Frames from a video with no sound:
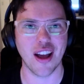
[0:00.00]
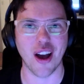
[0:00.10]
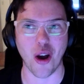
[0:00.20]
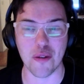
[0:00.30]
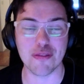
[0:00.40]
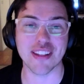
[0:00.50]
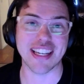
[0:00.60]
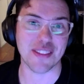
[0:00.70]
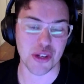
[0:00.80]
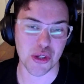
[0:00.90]

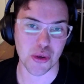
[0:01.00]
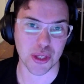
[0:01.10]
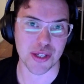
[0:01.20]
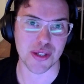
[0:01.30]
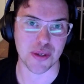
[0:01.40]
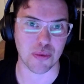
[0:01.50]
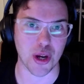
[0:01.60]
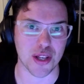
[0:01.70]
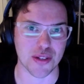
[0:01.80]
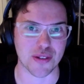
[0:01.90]
Hopefully the shortest and
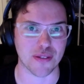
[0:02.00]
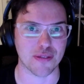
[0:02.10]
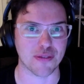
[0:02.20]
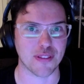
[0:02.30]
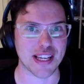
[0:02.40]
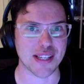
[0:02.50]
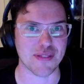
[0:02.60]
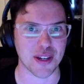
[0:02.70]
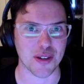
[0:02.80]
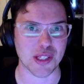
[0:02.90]
worst of these
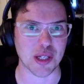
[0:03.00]
videos I'll